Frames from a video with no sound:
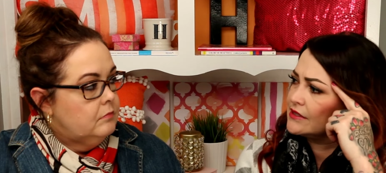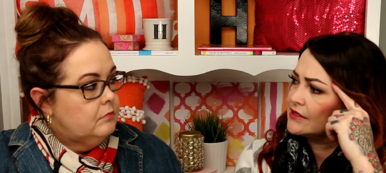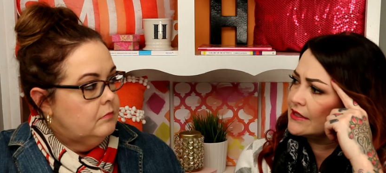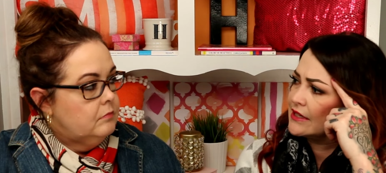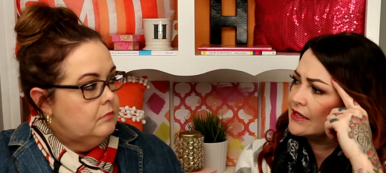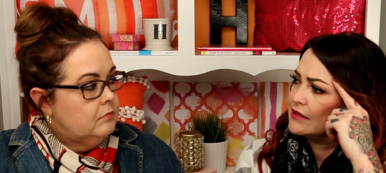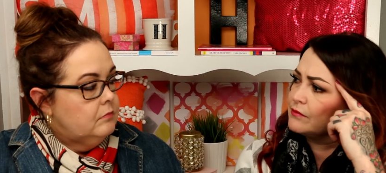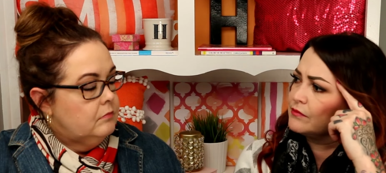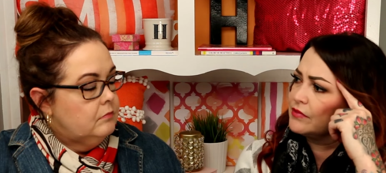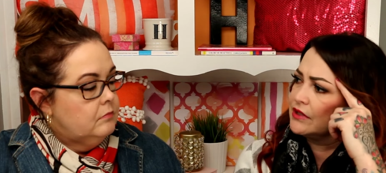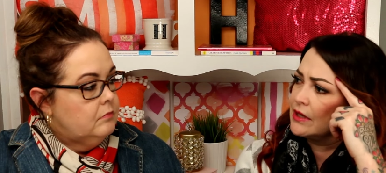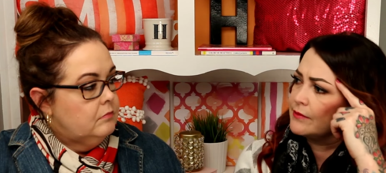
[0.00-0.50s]

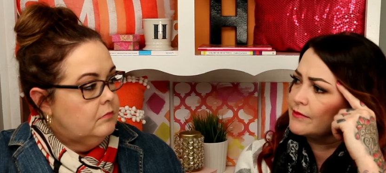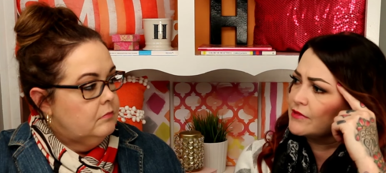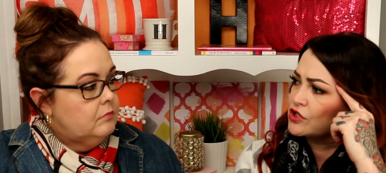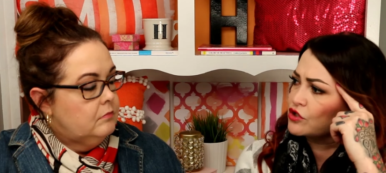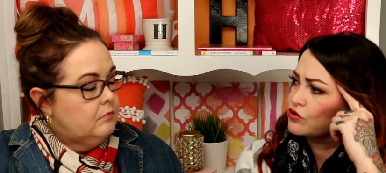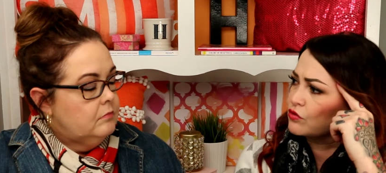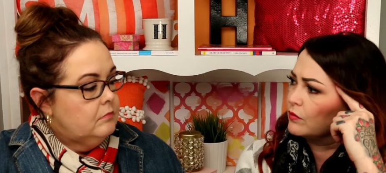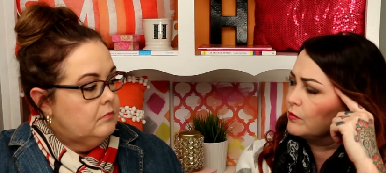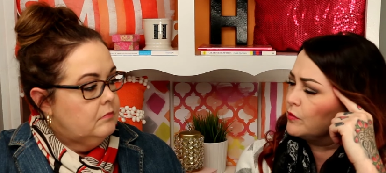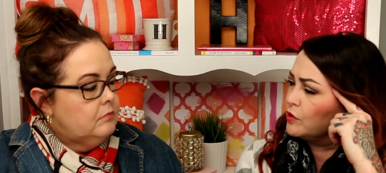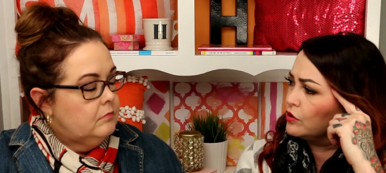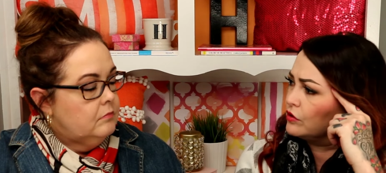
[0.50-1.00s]
Speaker 1: skin
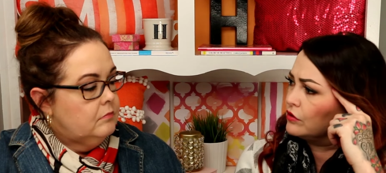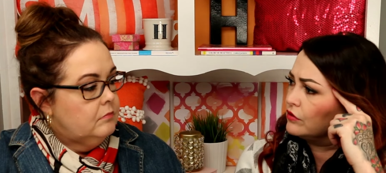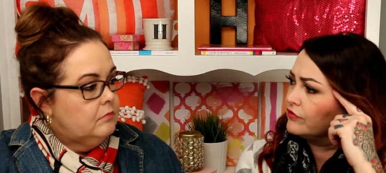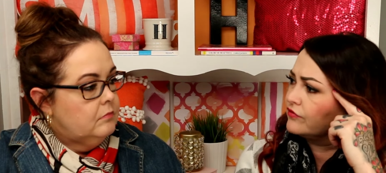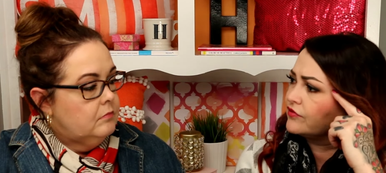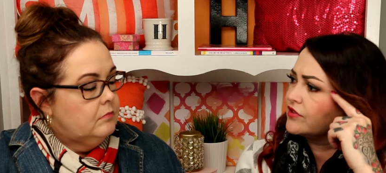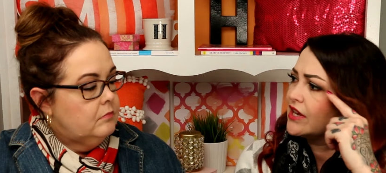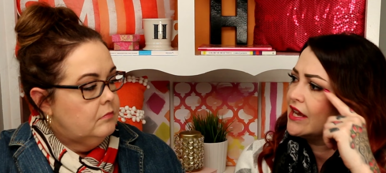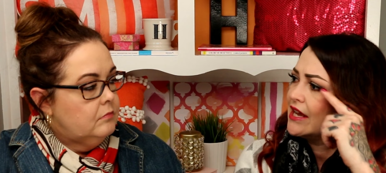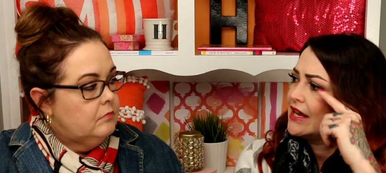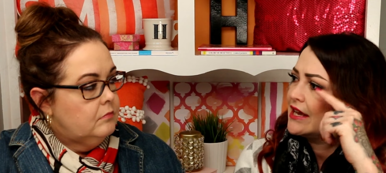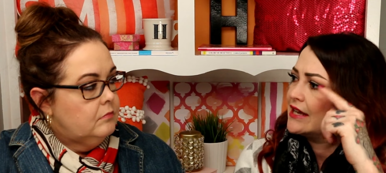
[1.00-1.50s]
blemish
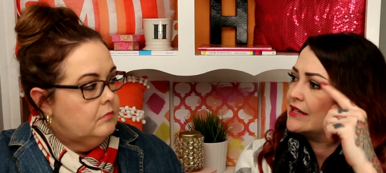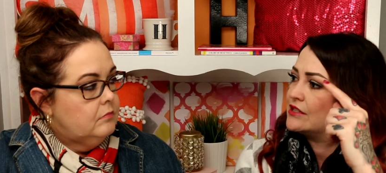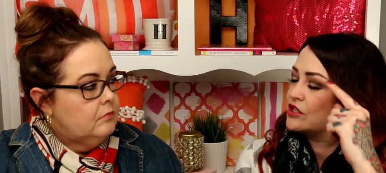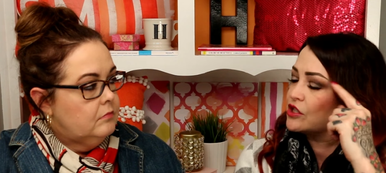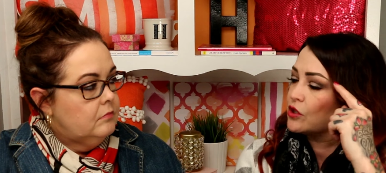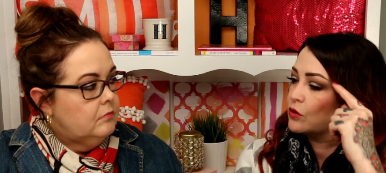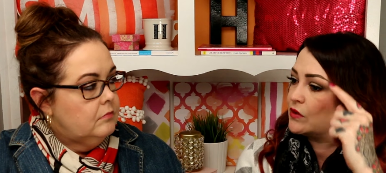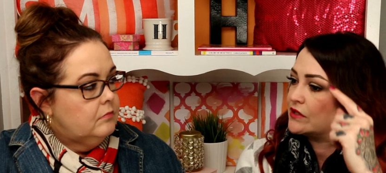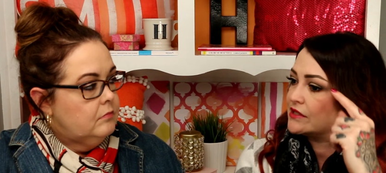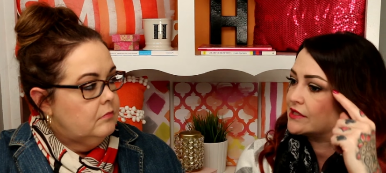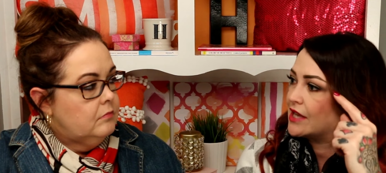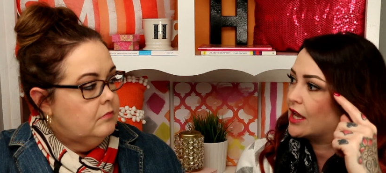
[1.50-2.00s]
removed. And
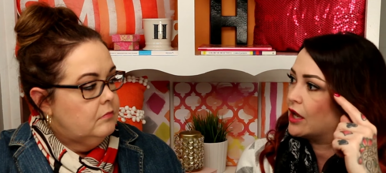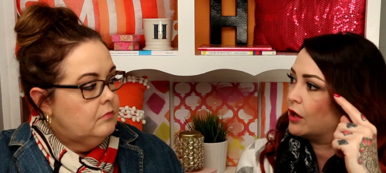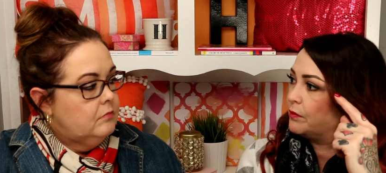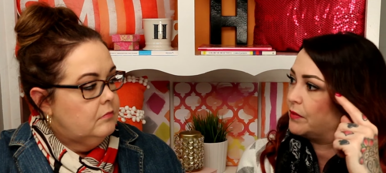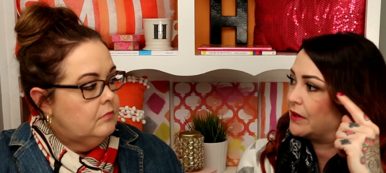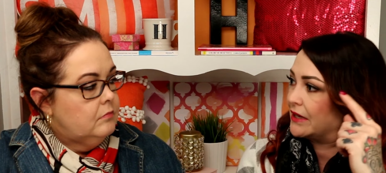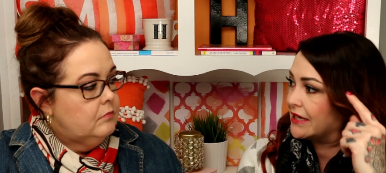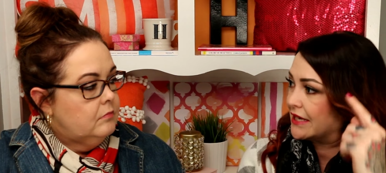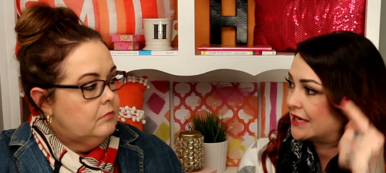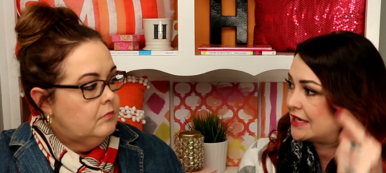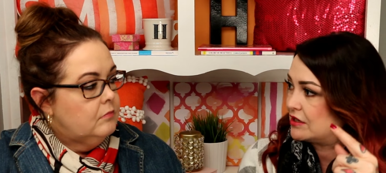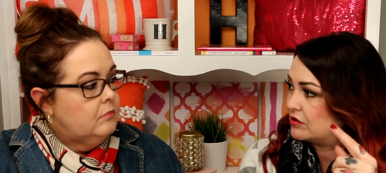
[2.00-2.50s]
so it's
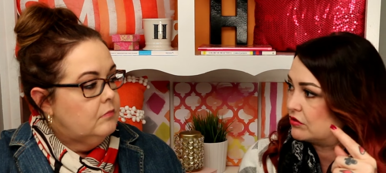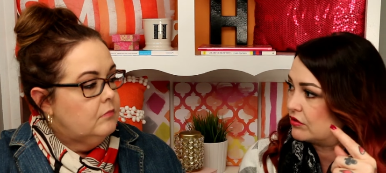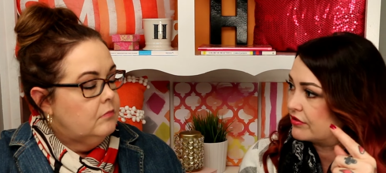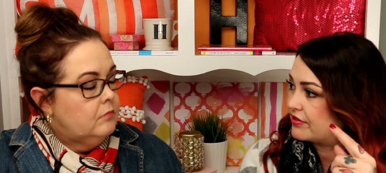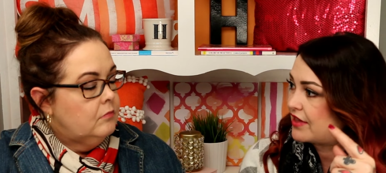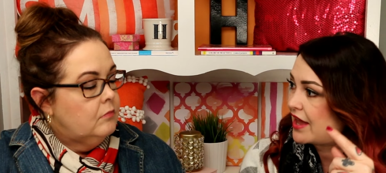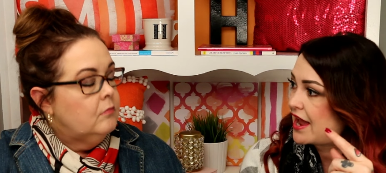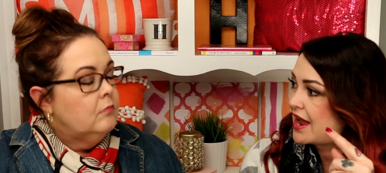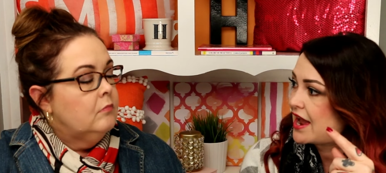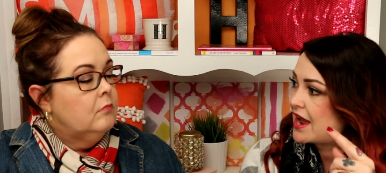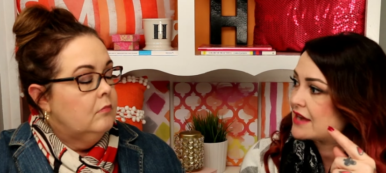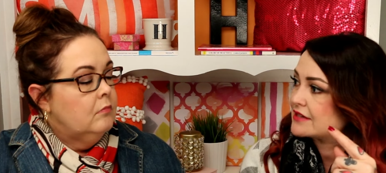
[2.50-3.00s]
helping heal
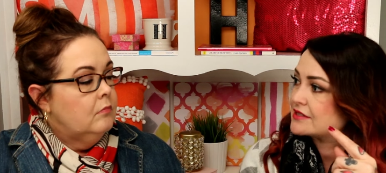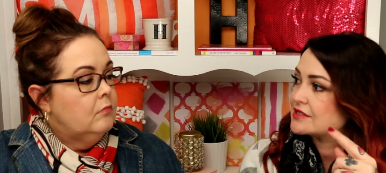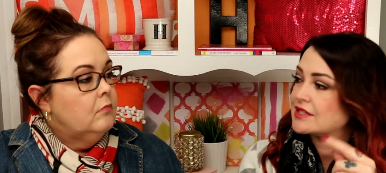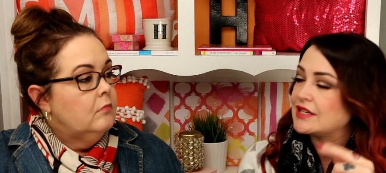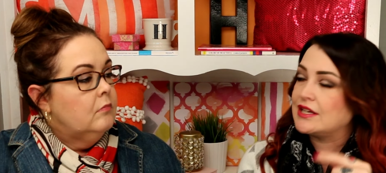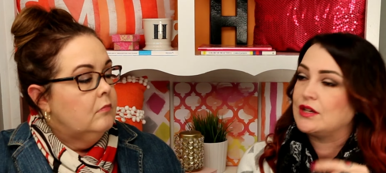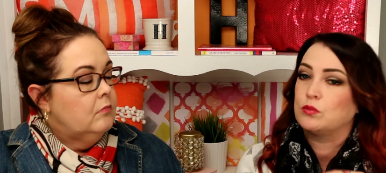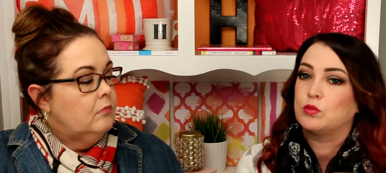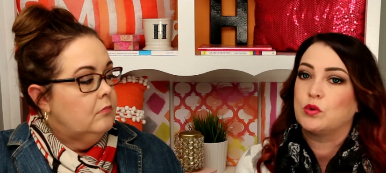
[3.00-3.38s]
that.